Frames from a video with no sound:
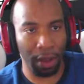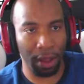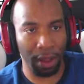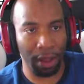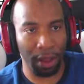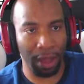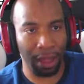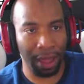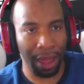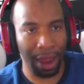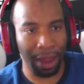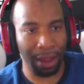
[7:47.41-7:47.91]
and
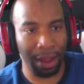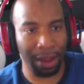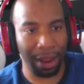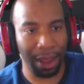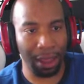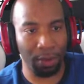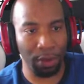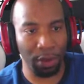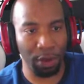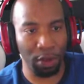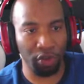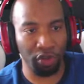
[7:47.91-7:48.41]
a lot of times
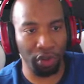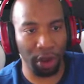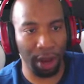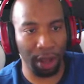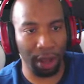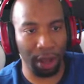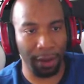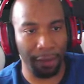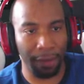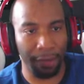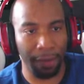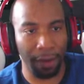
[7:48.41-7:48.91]
when you're trying
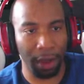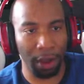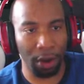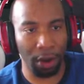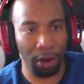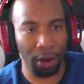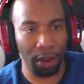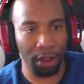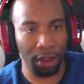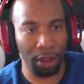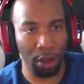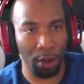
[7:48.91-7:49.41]
to
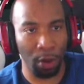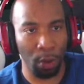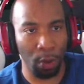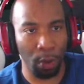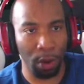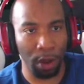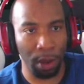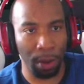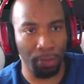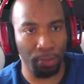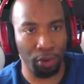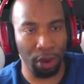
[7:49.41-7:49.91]
configure
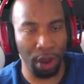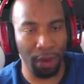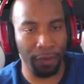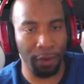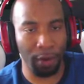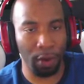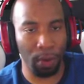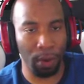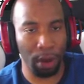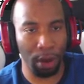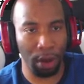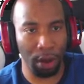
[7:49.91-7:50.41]
your preview
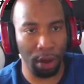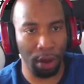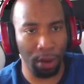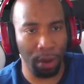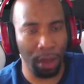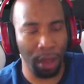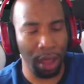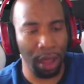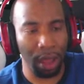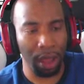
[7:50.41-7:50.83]
window,